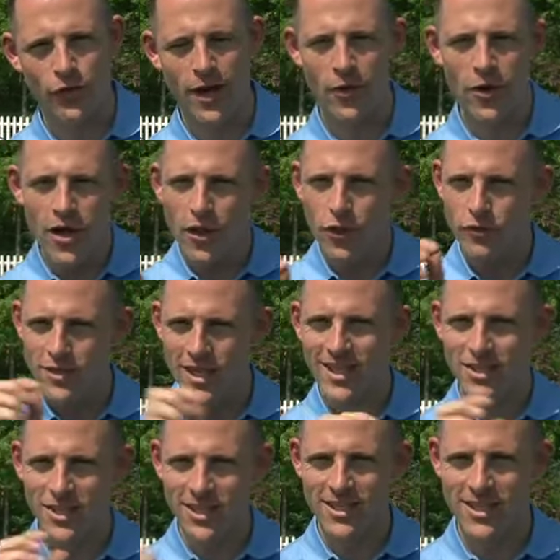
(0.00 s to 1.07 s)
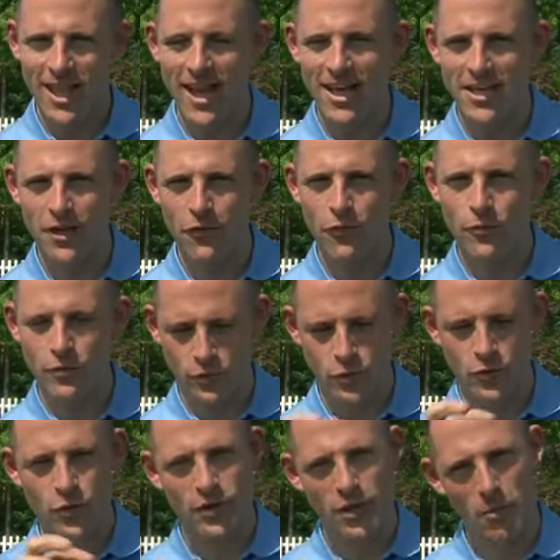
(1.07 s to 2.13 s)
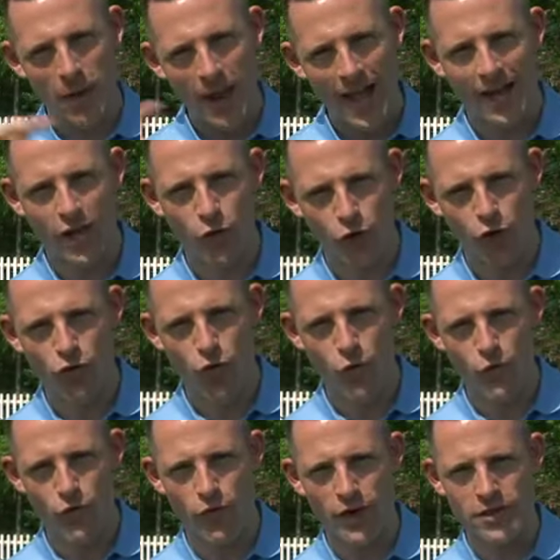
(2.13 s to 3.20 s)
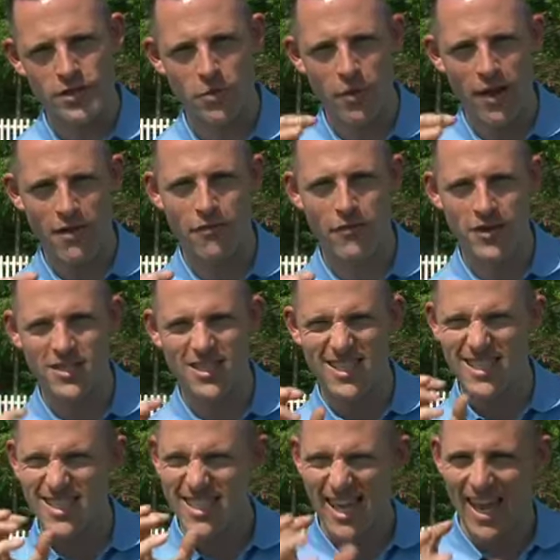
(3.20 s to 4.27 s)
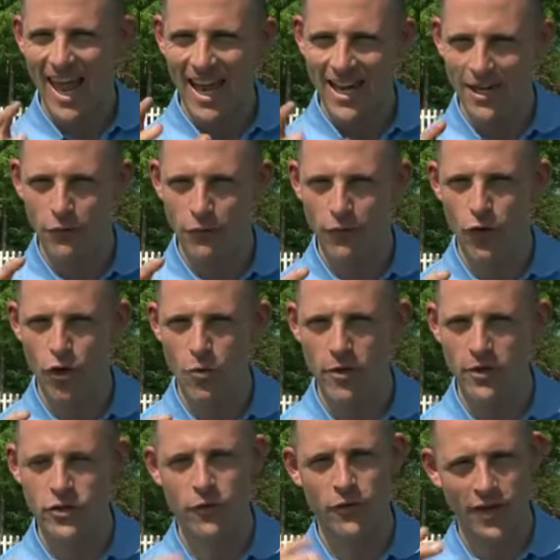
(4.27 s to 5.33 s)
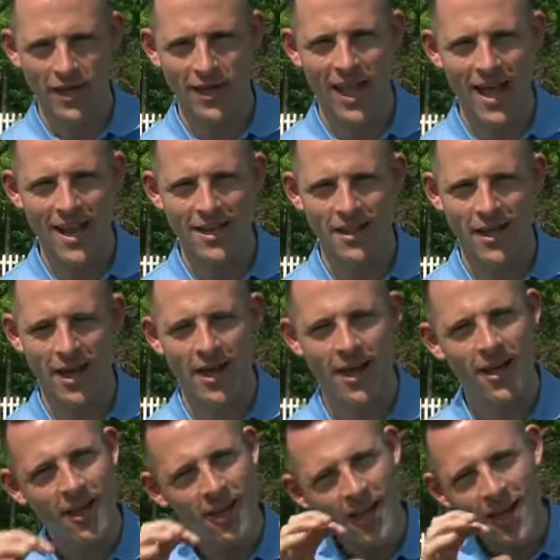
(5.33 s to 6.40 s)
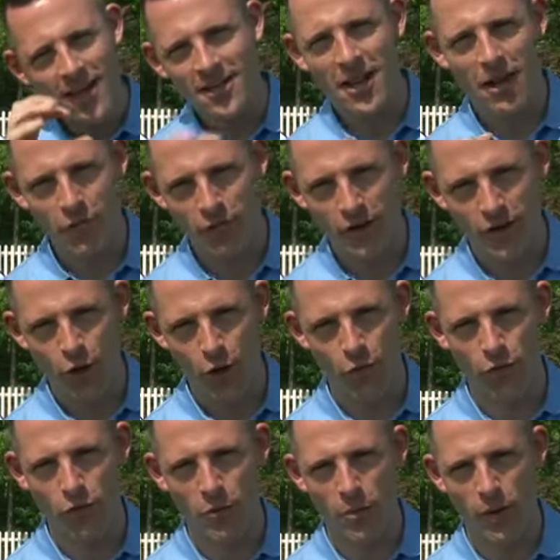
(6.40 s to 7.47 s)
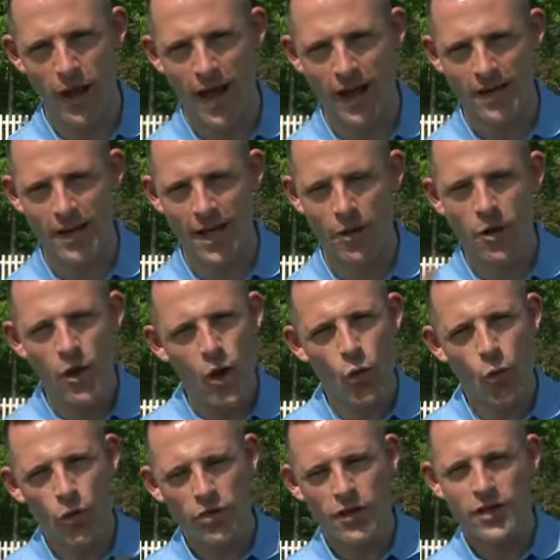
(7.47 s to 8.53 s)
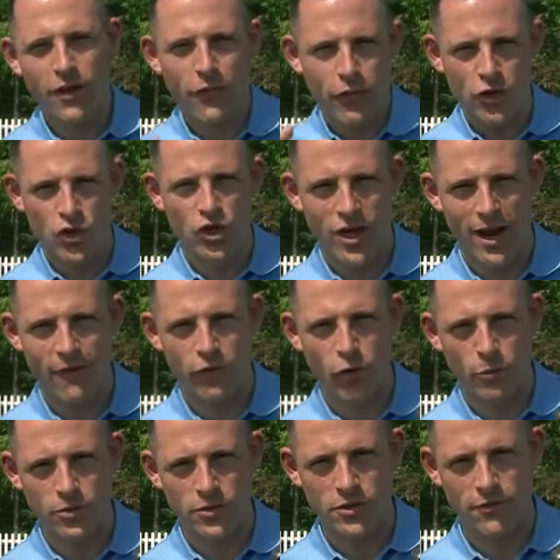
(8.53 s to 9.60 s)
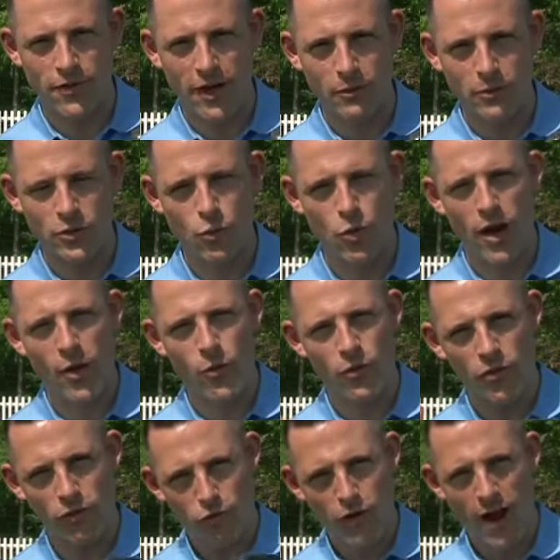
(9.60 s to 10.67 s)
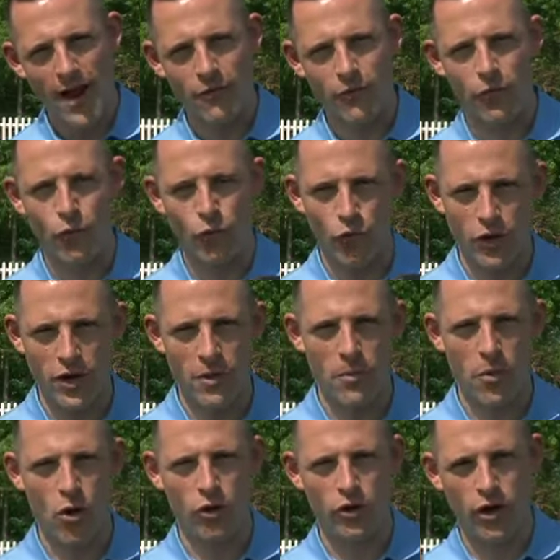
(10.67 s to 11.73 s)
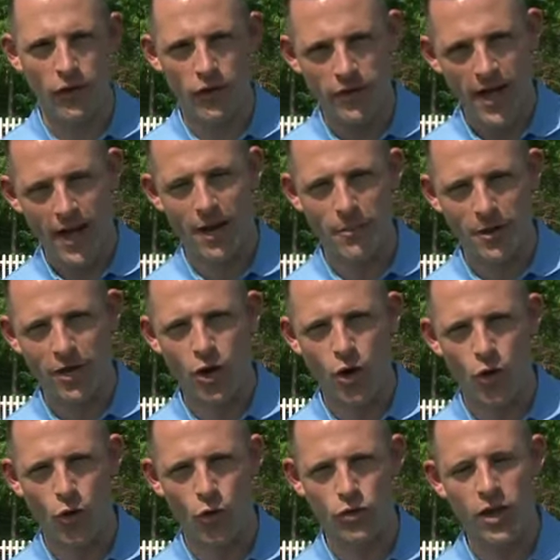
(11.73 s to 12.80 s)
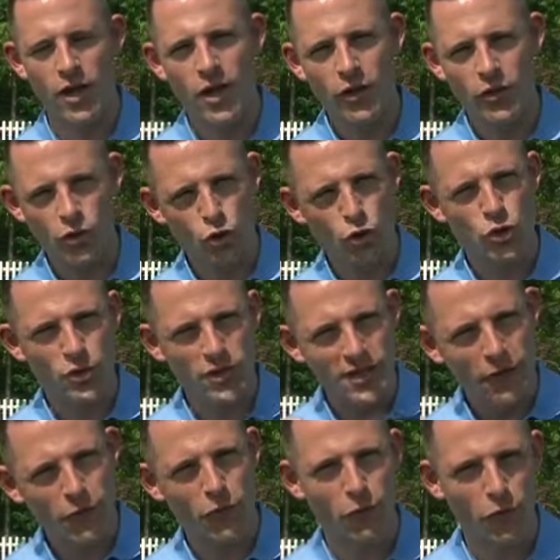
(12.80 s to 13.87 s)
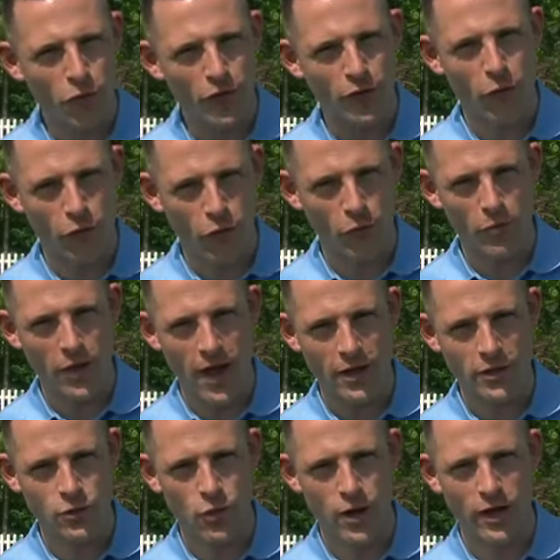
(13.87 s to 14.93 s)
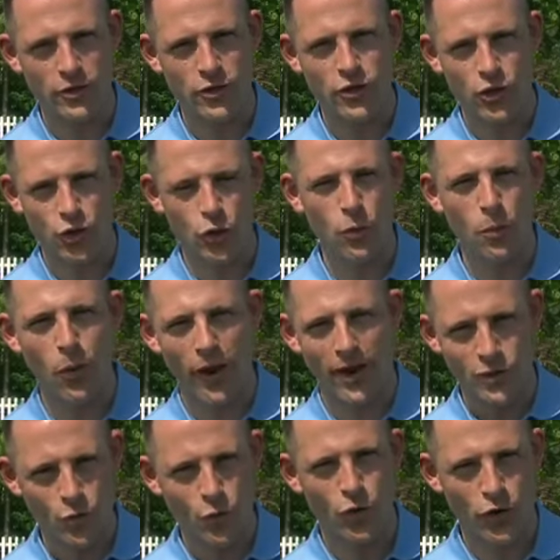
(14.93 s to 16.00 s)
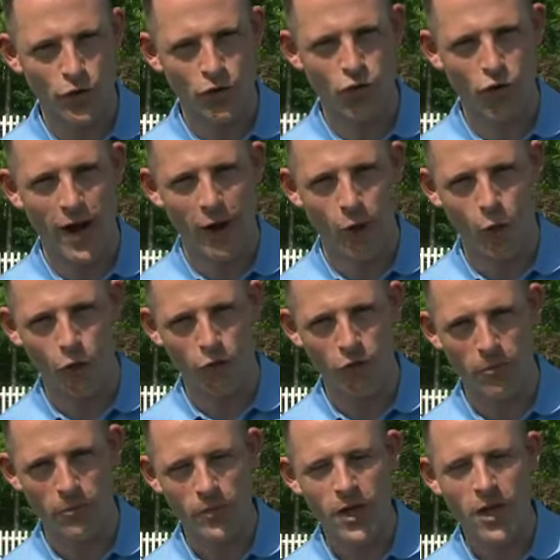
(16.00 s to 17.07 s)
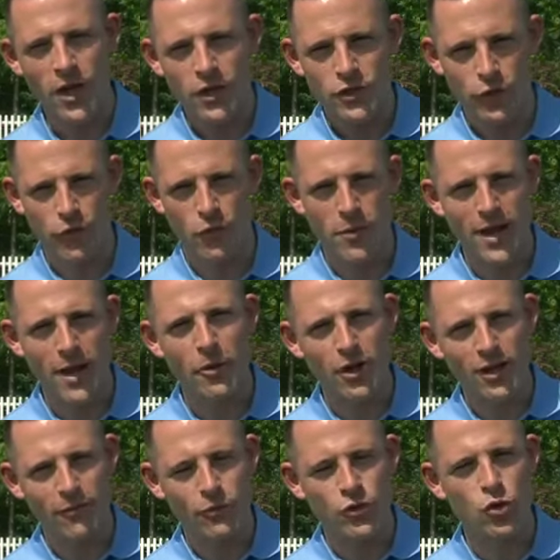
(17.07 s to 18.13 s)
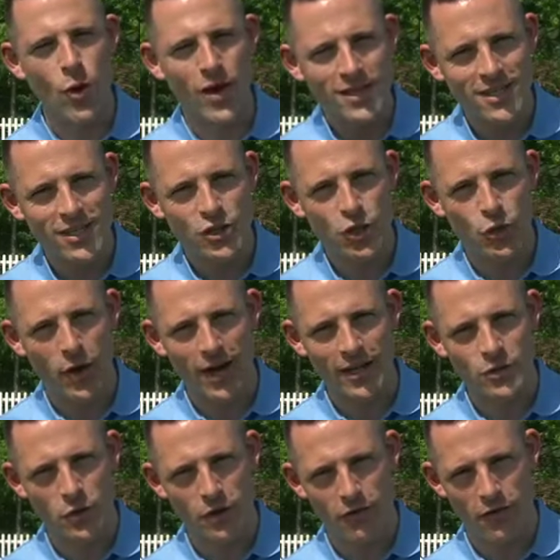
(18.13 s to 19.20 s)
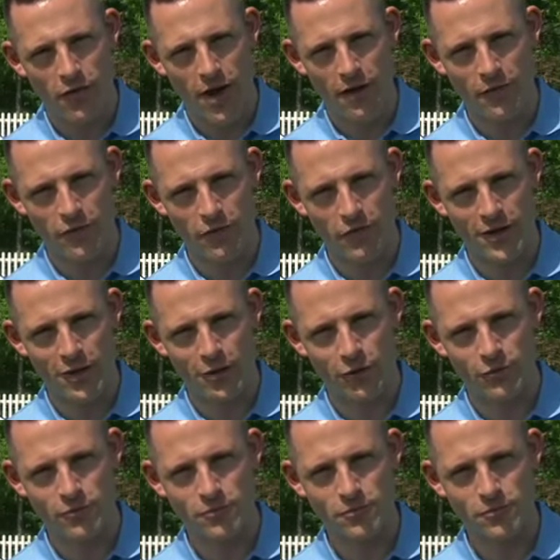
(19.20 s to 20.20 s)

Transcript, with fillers: Now, there is actually a slight difference between the black and the chrome finish. The black finish is slightly firmer, so if you like that, definitely go for the black. Now, with the different shaft options available as well, with the rifle, the Nippon and the Dynamic Gold, there's also a different feel from that as well. So as a good player, it's worth trying all of them. So for me, I'm gonna give them 22 out of 25 for feel.